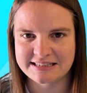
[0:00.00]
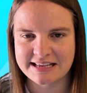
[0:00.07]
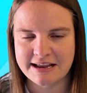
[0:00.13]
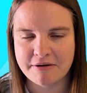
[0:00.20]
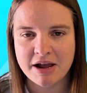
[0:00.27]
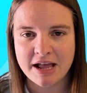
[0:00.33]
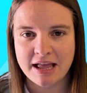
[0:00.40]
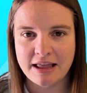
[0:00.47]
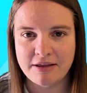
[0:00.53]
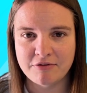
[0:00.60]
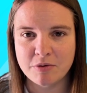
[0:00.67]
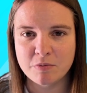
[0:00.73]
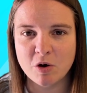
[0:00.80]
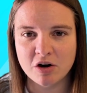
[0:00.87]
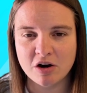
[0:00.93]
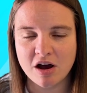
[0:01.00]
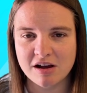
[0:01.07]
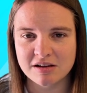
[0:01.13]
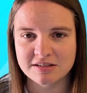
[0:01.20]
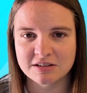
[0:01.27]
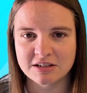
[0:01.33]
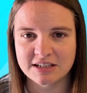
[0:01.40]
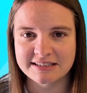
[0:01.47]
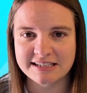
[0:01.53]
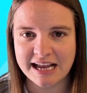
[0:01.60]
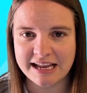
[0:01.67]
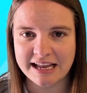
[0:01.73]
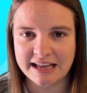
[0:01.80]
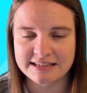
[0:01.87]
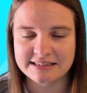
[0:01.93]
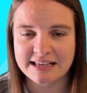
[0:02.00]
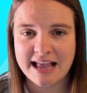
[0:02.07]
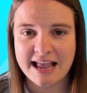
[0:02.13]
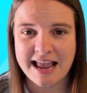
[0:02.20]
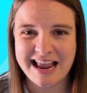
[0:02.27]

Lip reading: So if you want Arsenal attackers,